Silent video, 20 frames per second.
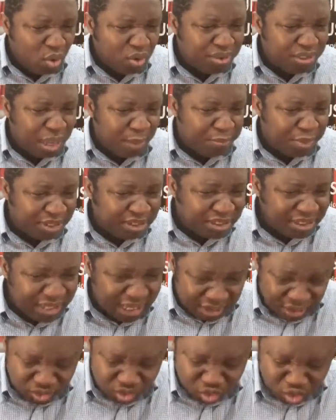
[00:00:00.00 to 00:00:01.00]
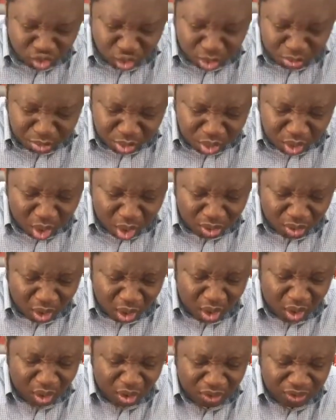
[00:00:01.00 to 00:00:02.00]
Who is that person that is troubled
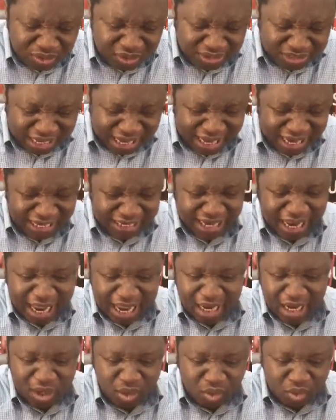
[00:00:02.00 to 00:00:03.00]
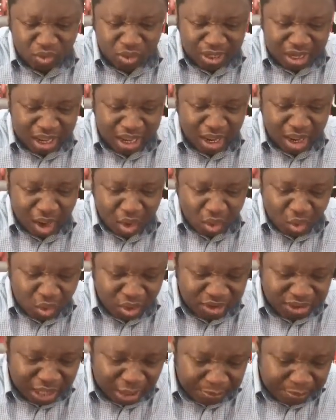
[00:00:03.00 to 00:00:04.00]
on all side? Hallelujah.
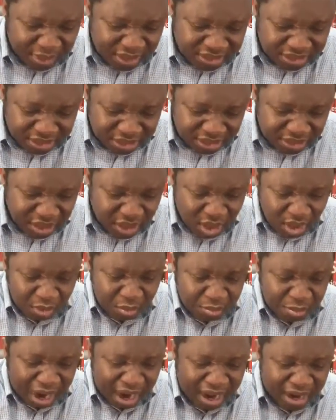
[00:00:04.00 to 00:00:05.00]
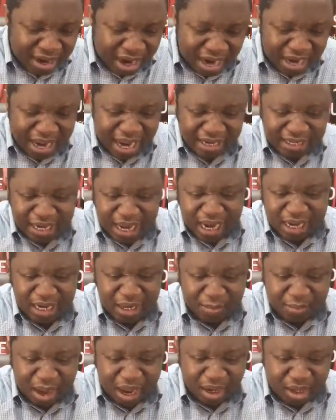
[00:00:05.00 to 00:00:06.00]
Who is that person? Ma
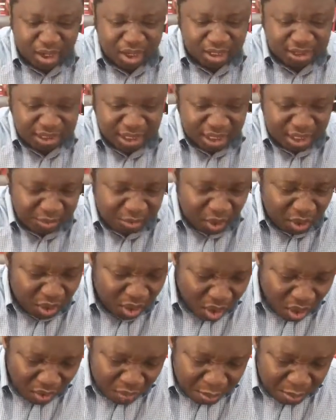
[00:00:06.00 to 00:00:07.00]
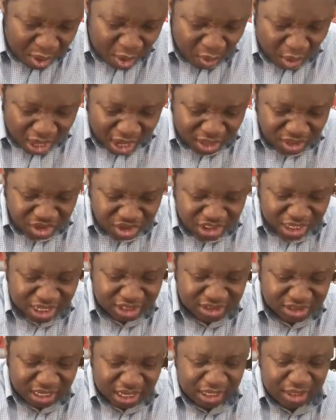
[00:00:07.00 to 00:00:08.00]
ragadali baketelimo
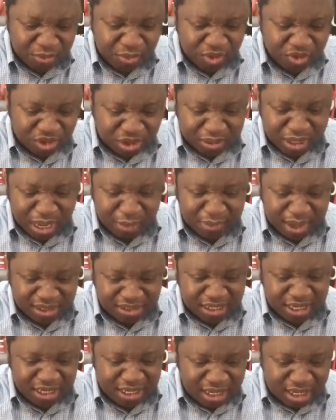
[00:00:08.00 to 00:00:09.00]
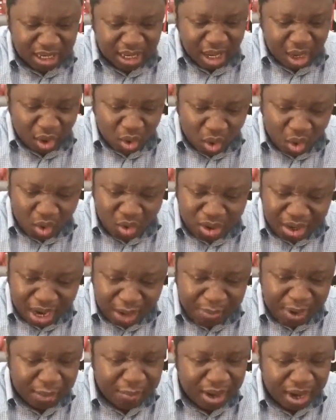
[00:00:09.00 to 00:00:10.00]
mokashantalimo sikabateli. Oh
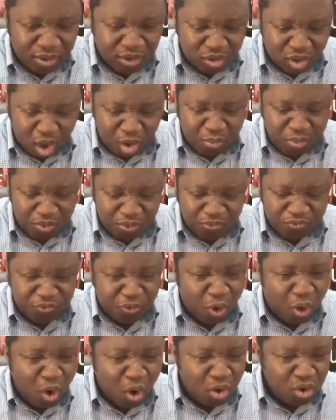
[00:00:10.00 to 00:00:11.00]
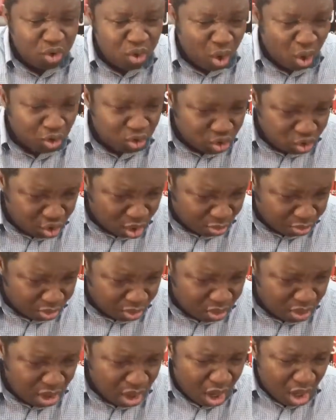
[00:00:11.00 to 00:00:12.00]
rababa, double for your
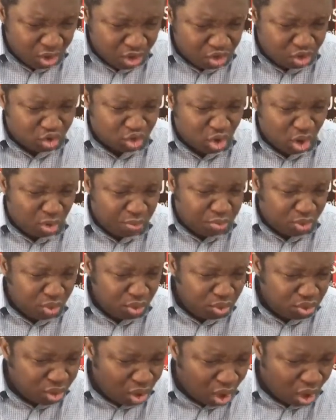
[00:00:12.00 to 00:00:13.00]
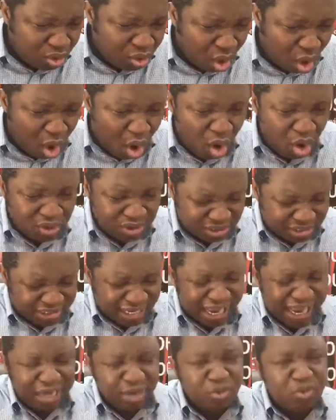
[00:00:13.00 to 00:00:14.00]
trouble. Troubled on all
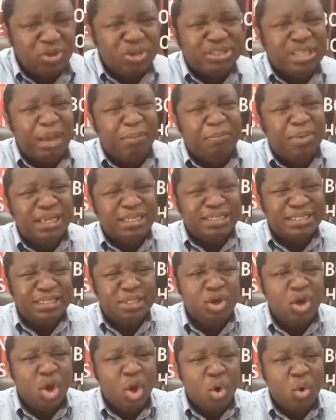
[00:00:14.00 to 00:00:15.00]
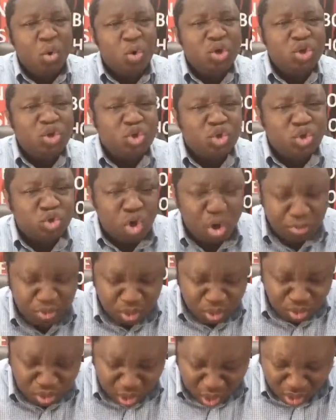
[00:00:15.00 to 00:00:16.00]
side. Who is that person? Who is
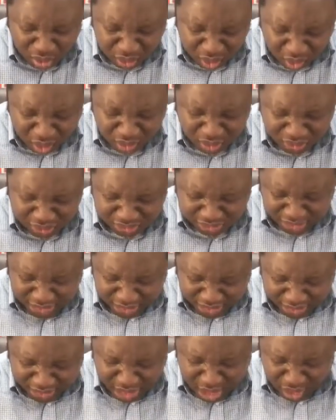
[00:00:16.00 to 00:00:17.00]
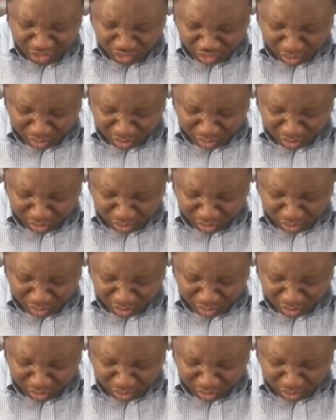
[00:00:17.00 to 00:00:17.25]
troubled on all side?